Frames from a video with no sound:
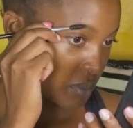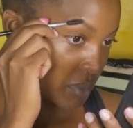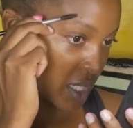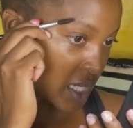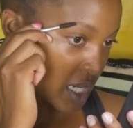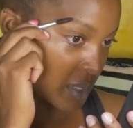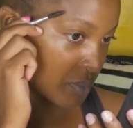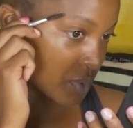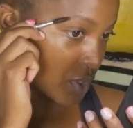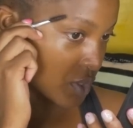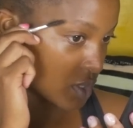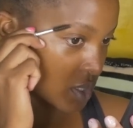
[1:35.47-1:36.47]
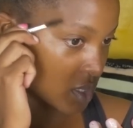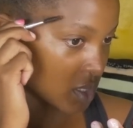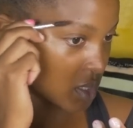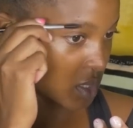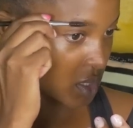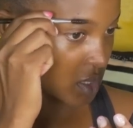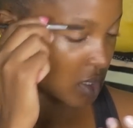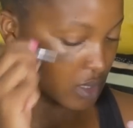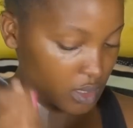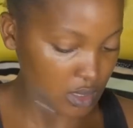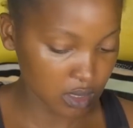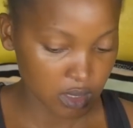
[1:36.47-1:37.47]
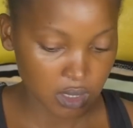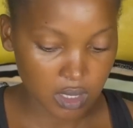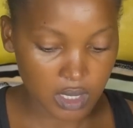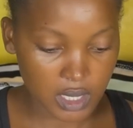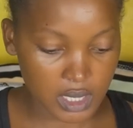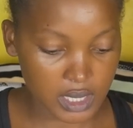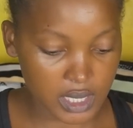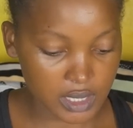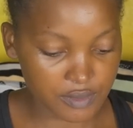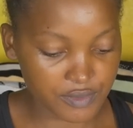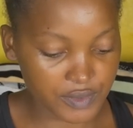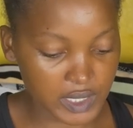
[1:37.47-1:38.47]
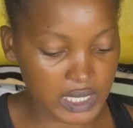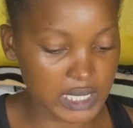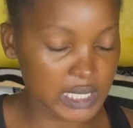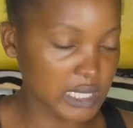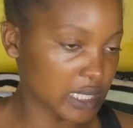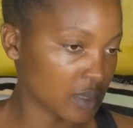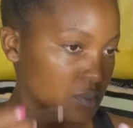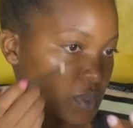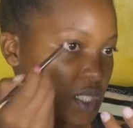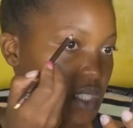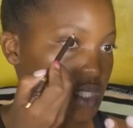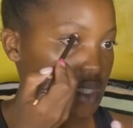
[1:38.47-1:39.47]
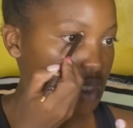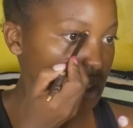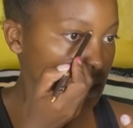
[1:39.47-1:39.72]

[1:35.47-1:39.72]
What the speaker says: my eyebrows, then filling them in